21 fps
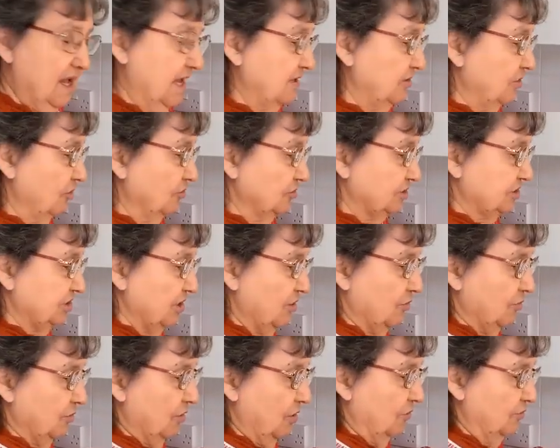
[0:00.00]
and also
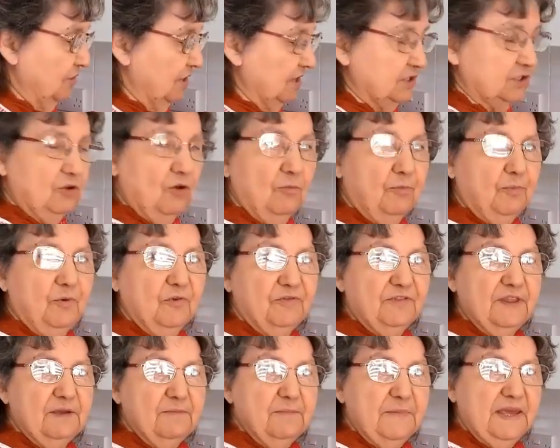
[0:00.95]
on the top of
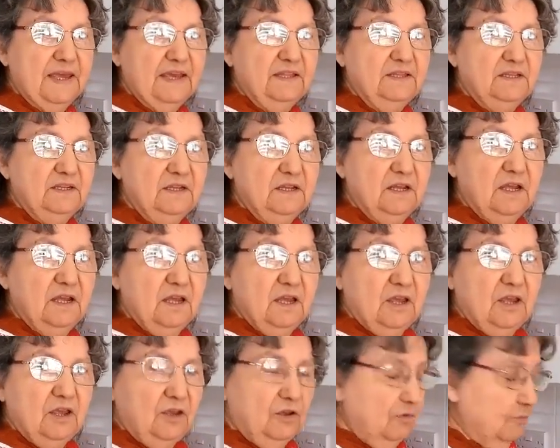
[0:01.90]
the meat.
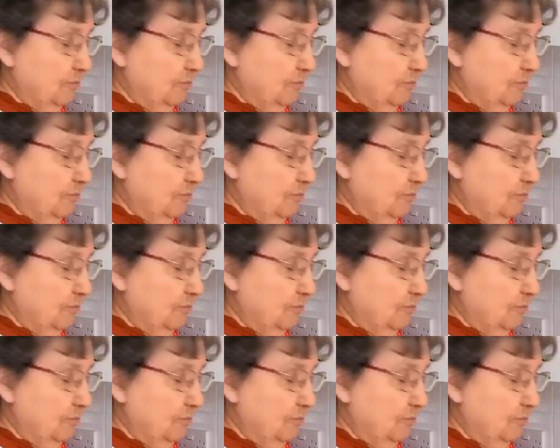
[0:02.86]
Right.